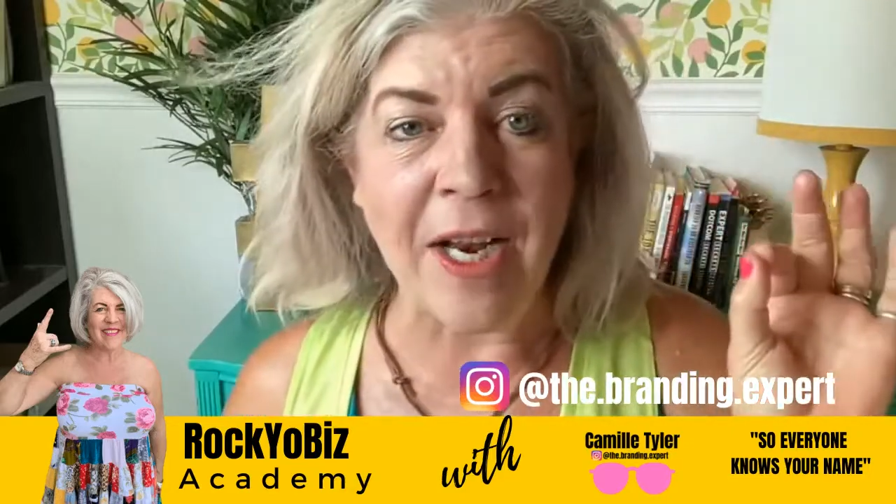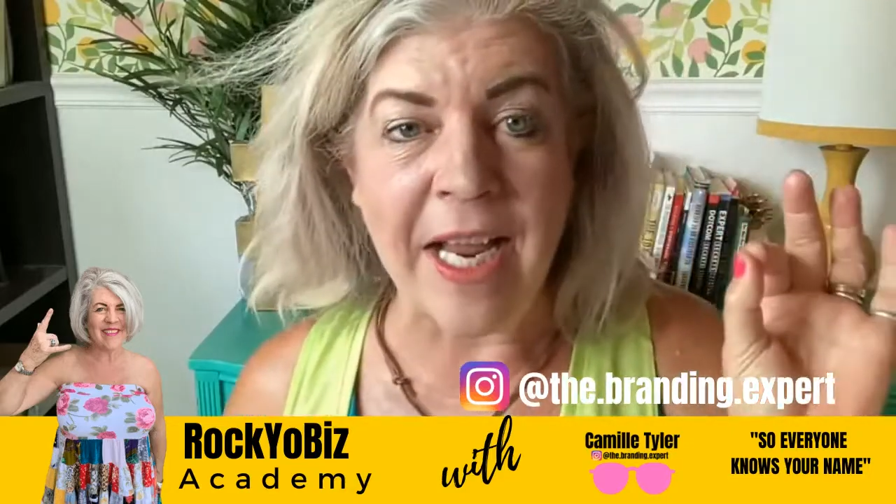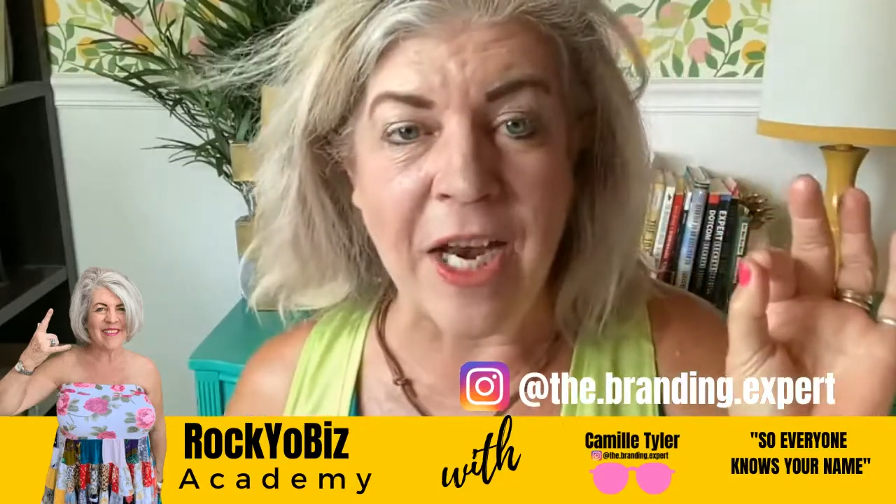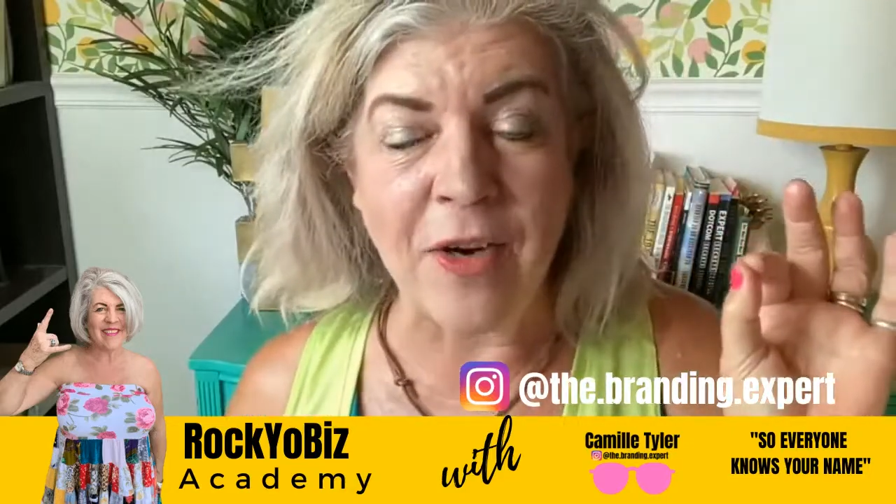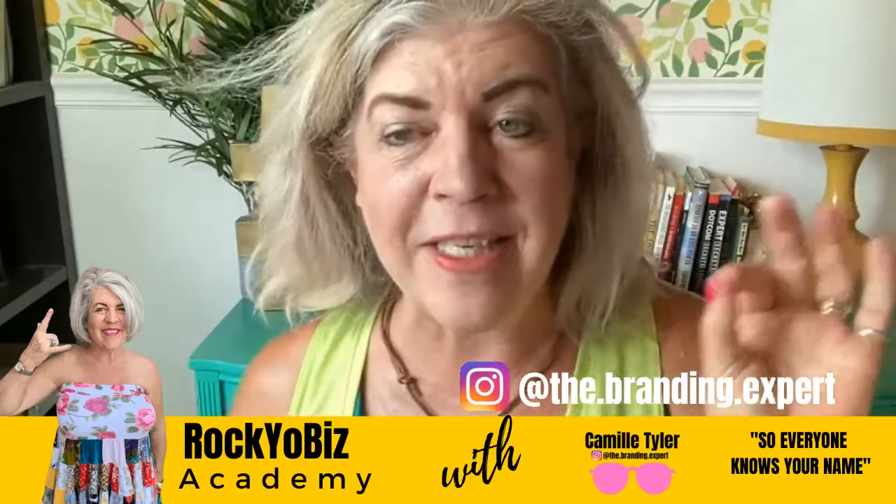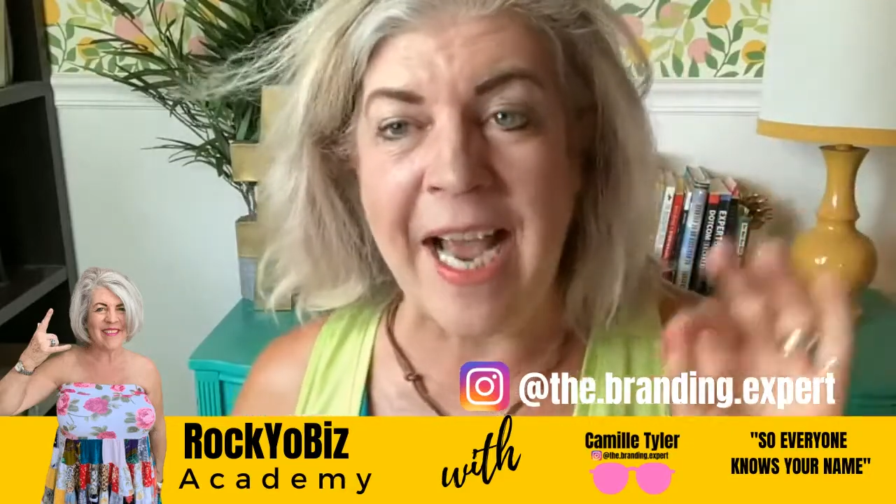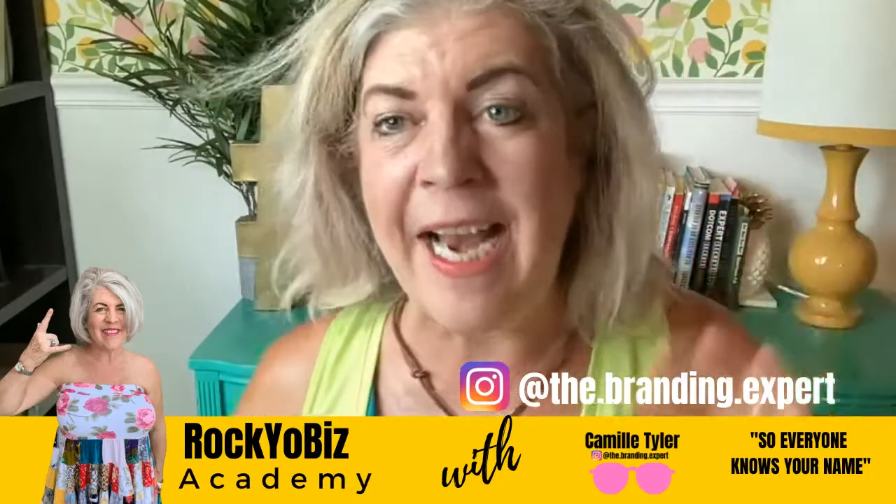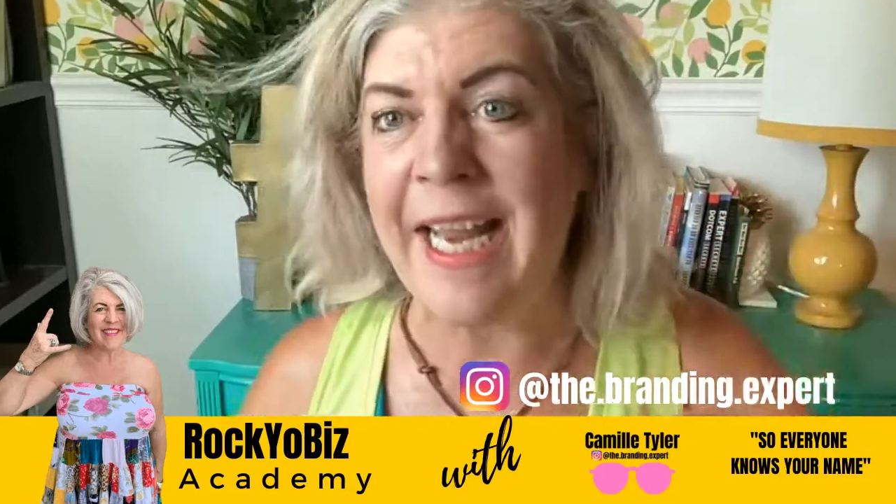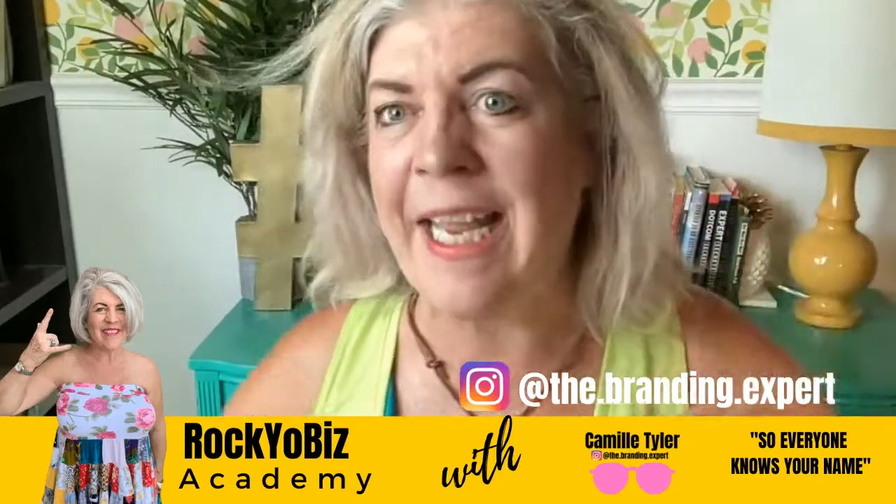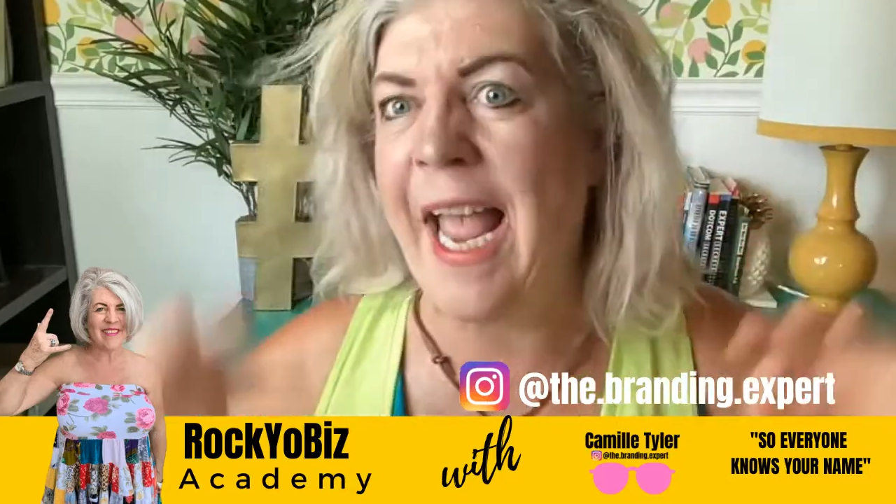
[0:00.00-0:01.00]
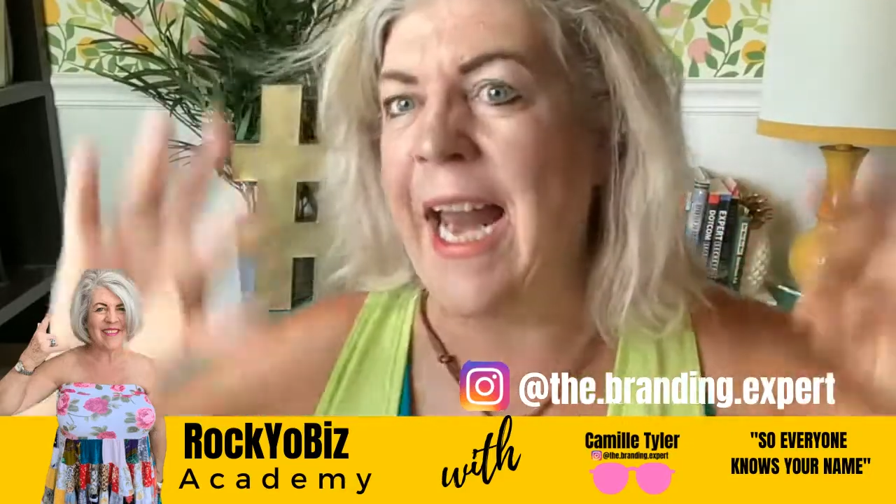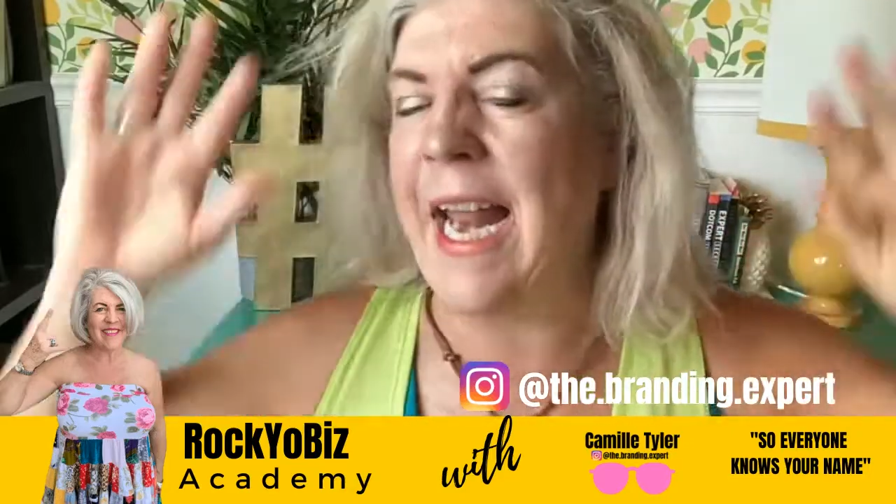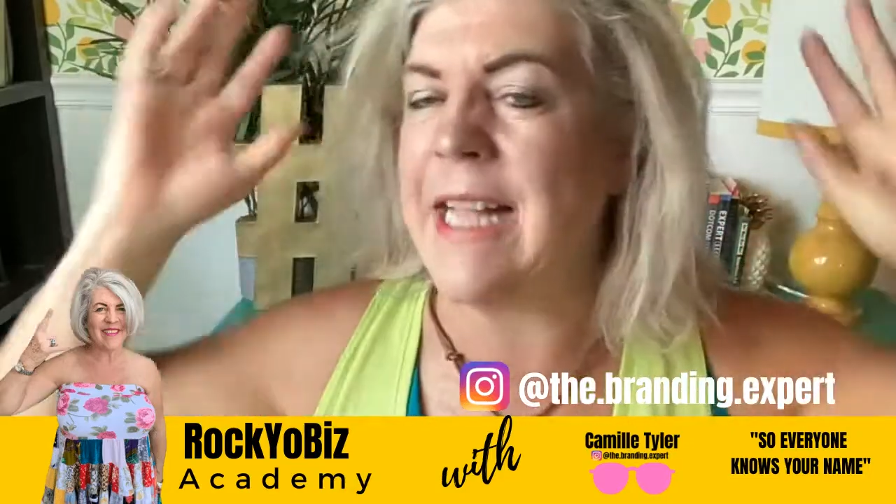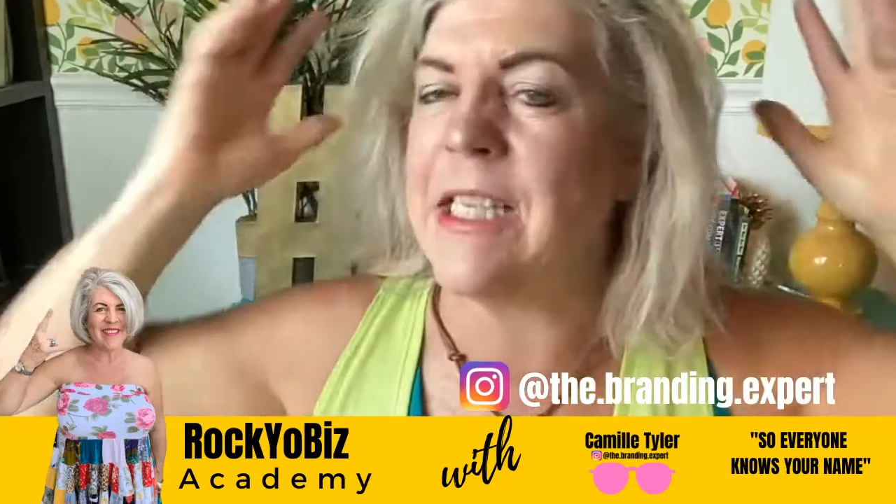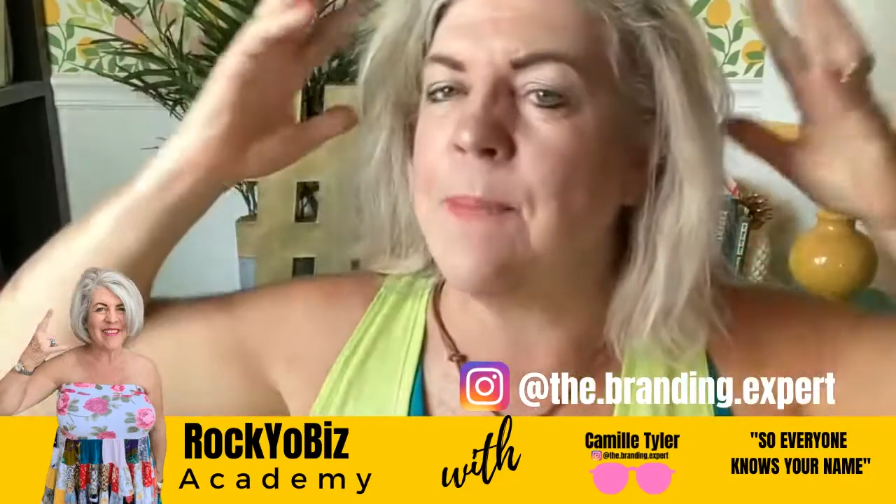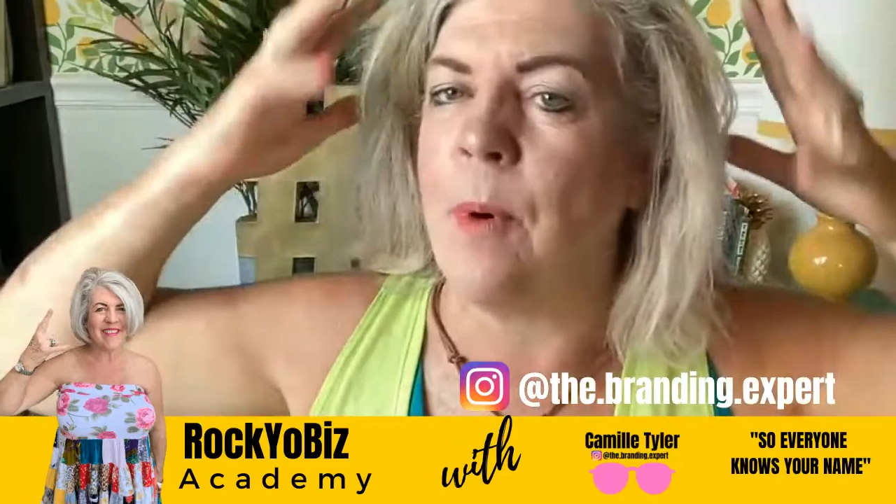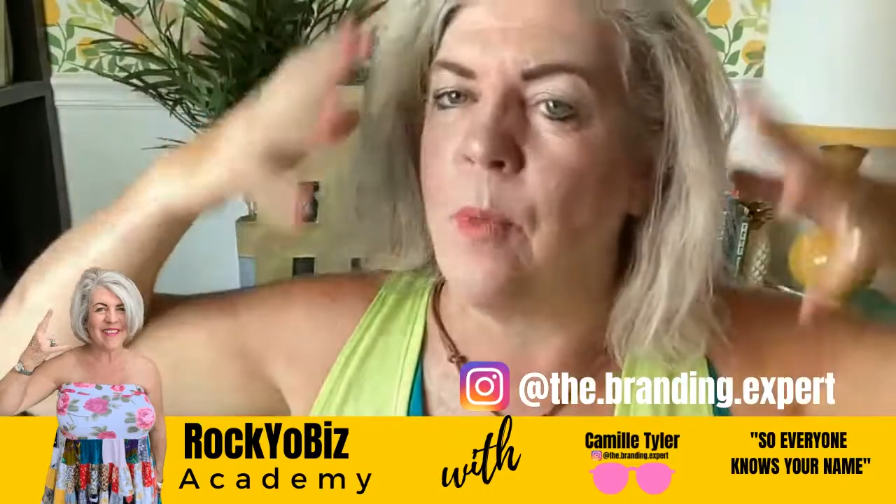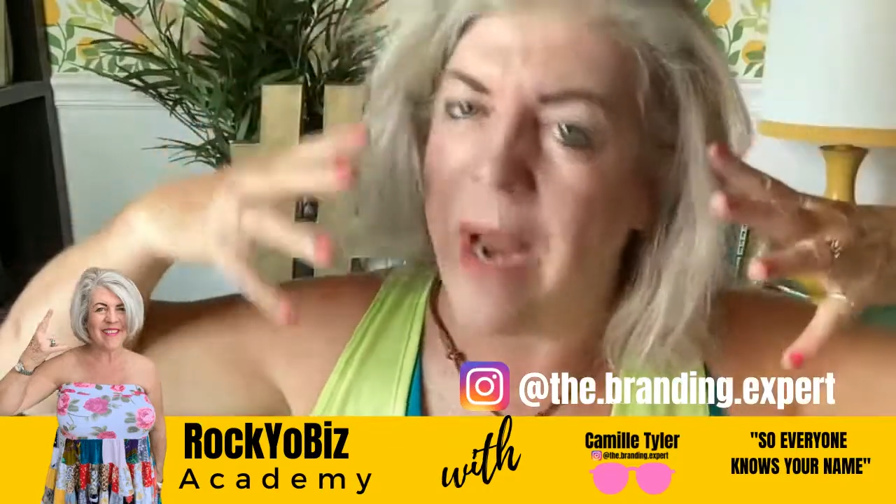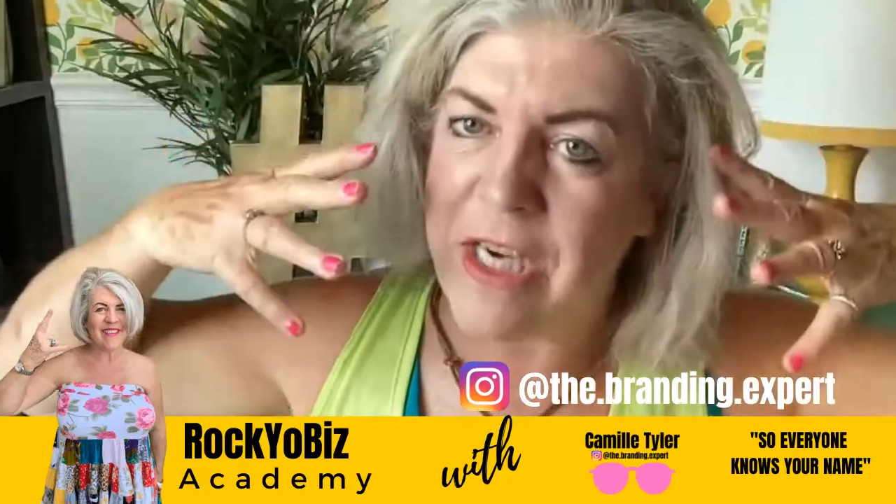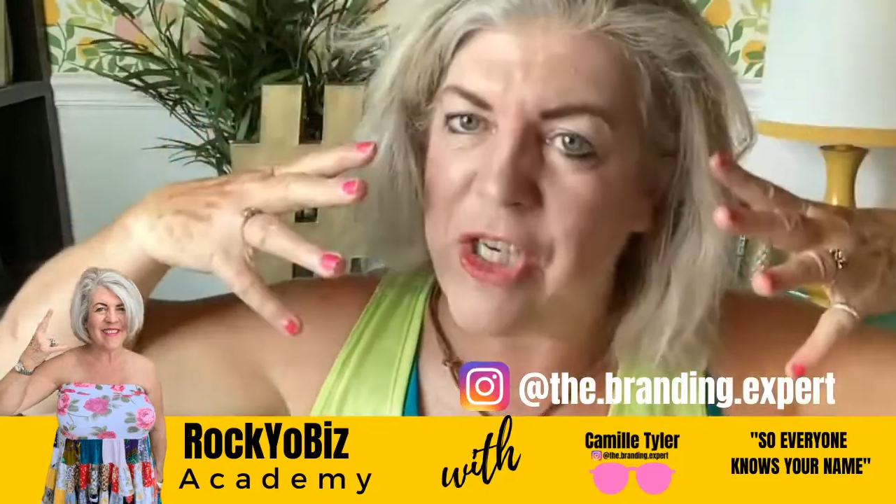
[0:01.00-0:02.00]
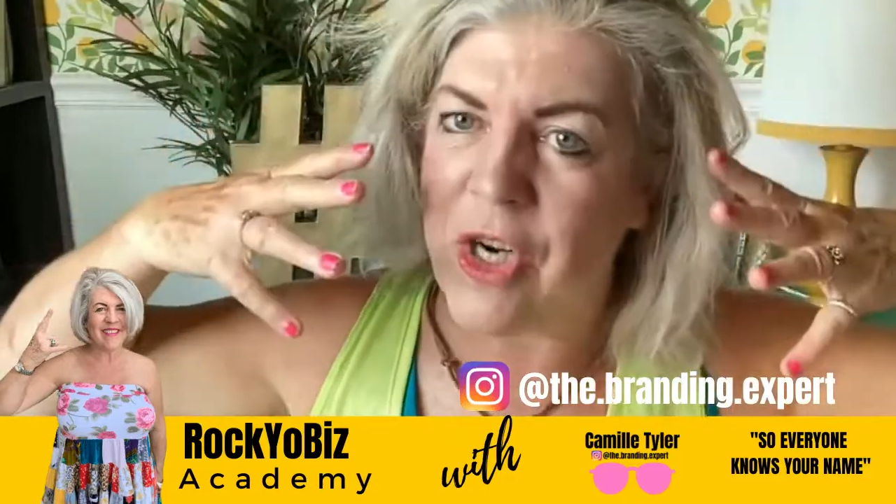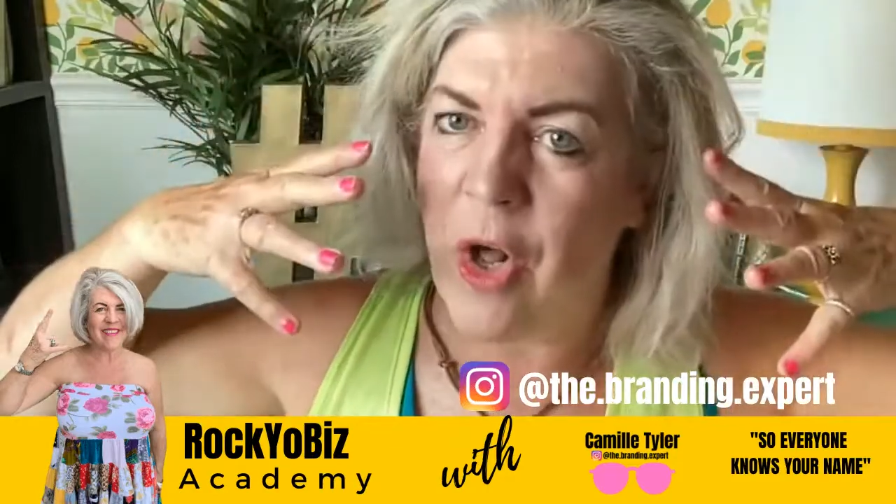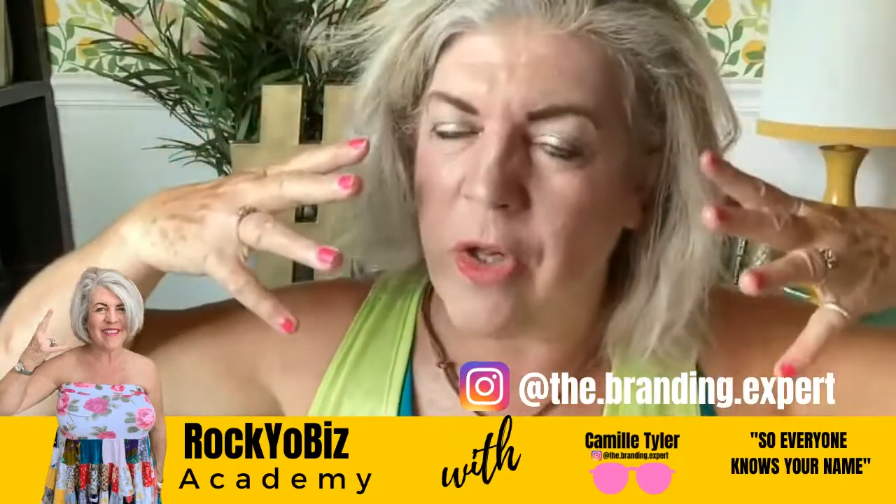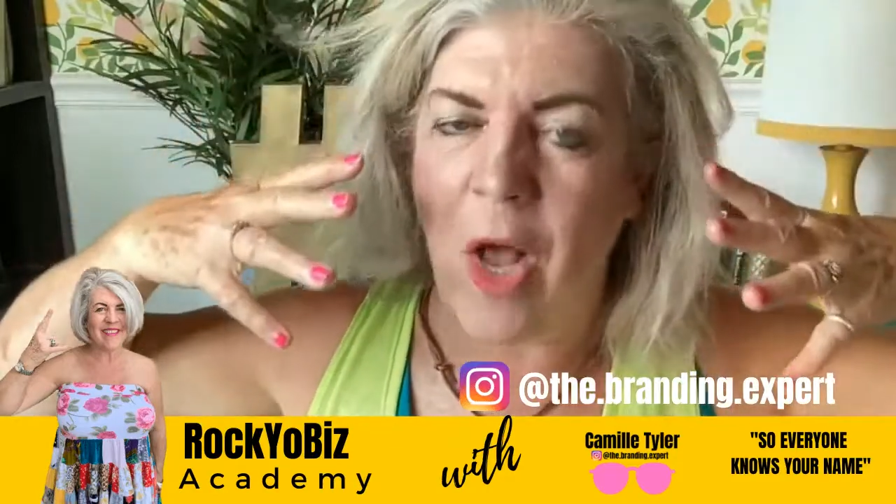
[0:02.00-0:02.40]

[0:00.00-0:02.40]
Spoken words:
entertaining and inspirational.